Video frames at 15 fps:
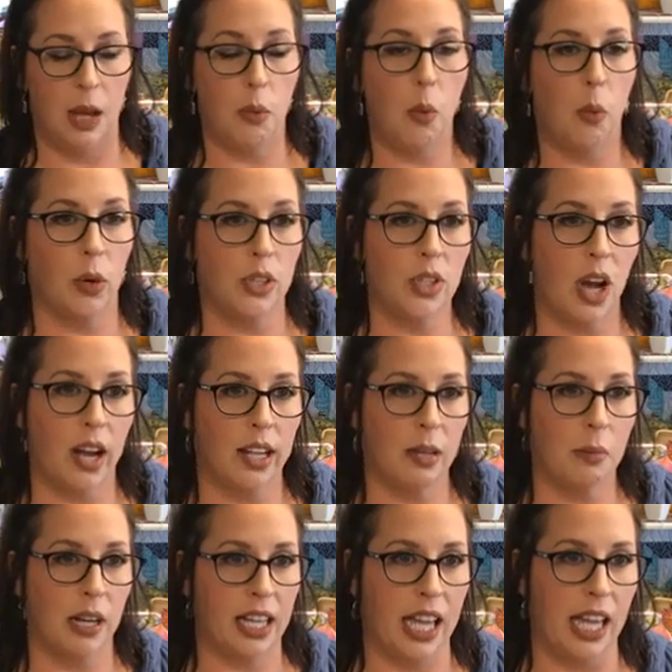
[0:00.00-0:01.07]
Yeah, well, we're talking
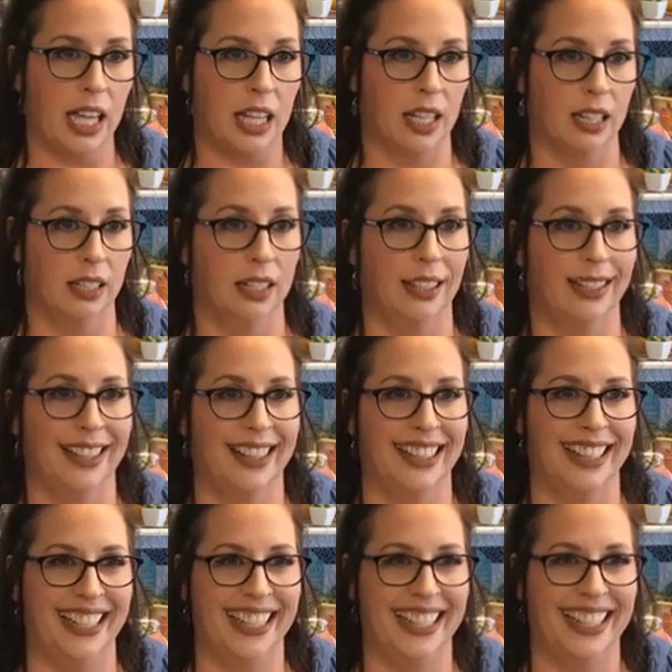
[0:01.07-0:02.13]
about cake. We're
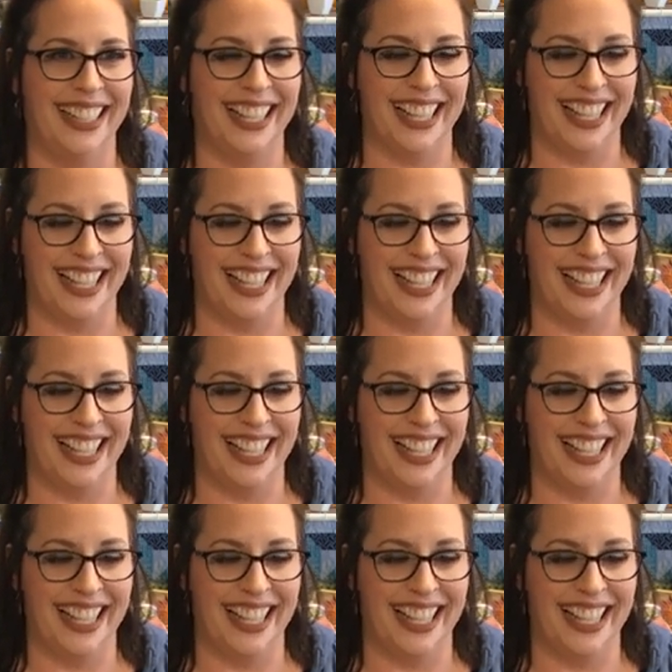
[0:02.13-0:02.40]
talking